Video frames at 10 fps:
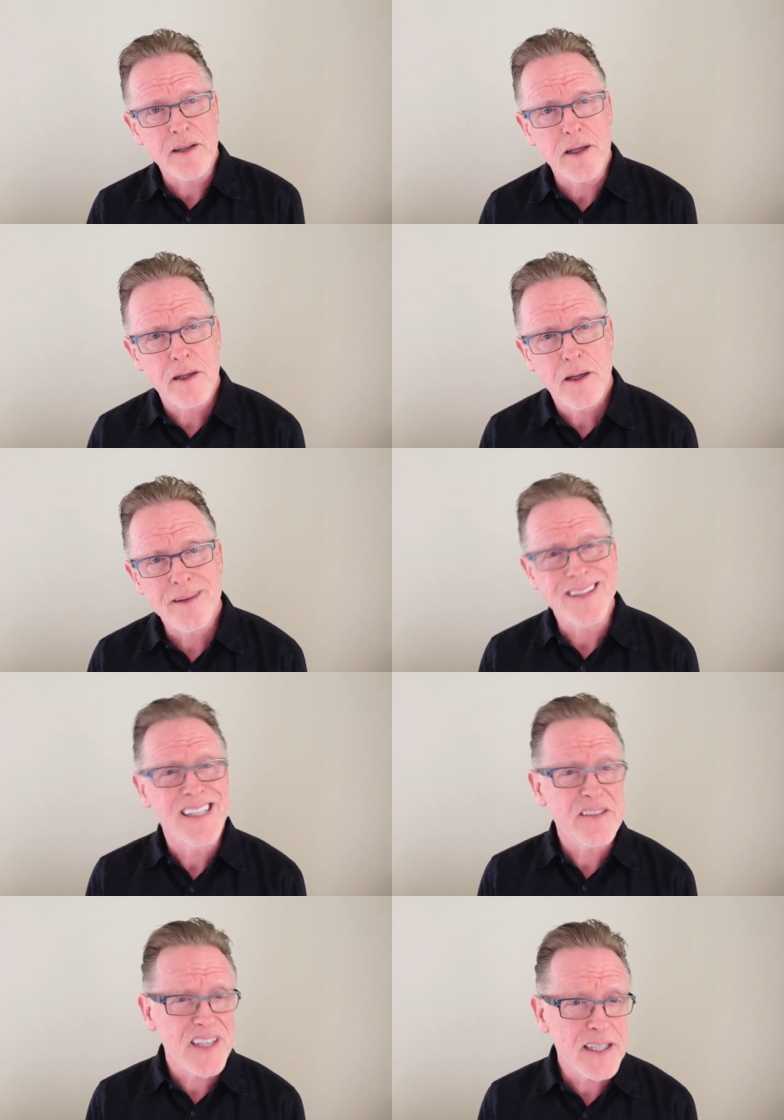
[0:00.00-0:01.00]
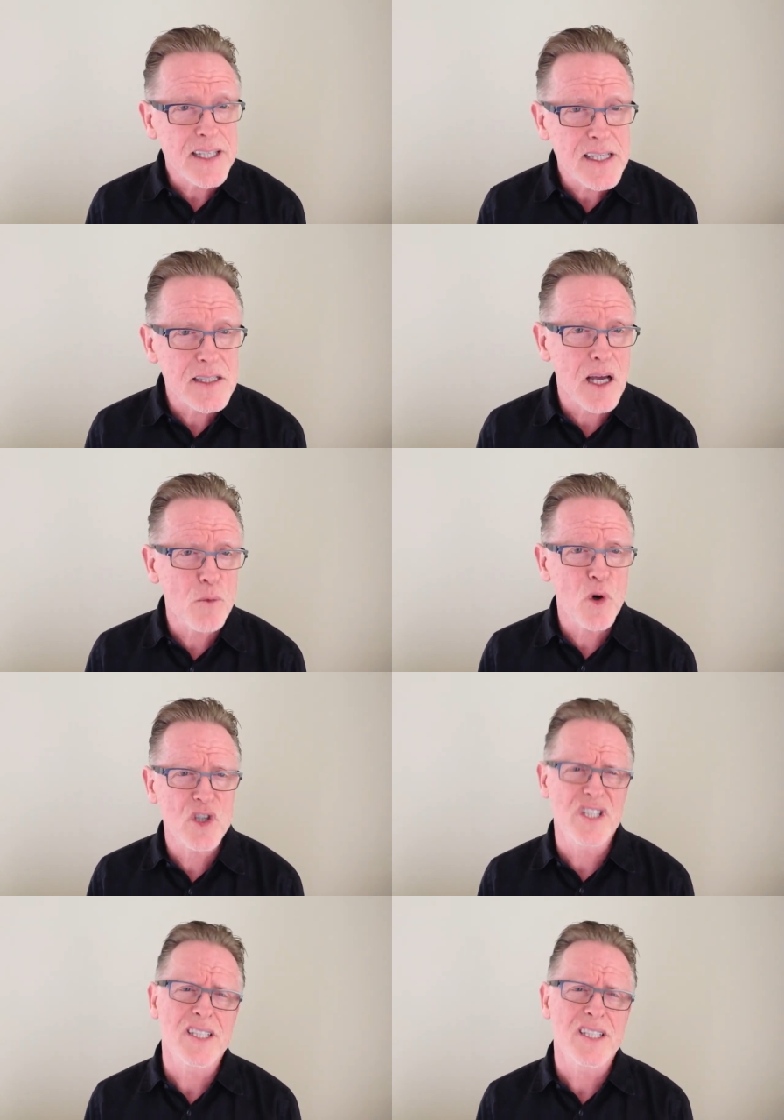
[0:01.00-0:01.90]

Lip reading: the DVDs they watch,